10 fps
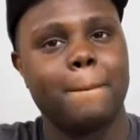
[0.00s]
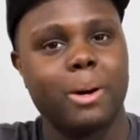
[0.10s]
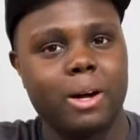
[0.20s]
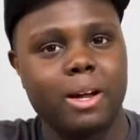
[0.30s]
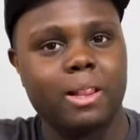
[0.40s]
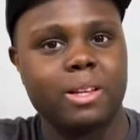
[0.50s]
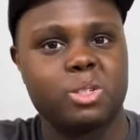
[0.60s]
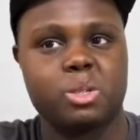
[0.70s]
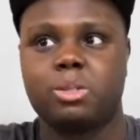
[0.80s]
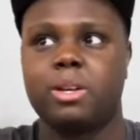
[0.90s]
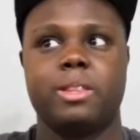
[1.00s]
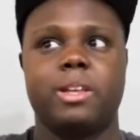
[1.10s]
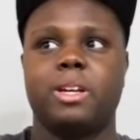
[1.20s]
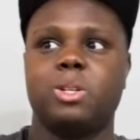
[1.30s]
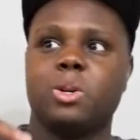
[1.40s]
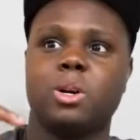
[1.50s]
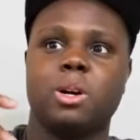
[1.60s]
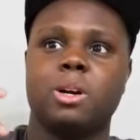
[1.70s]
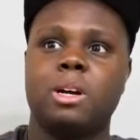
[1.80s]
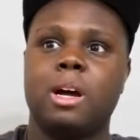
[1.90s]
But let's just say that
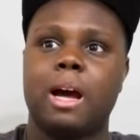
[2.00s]
you're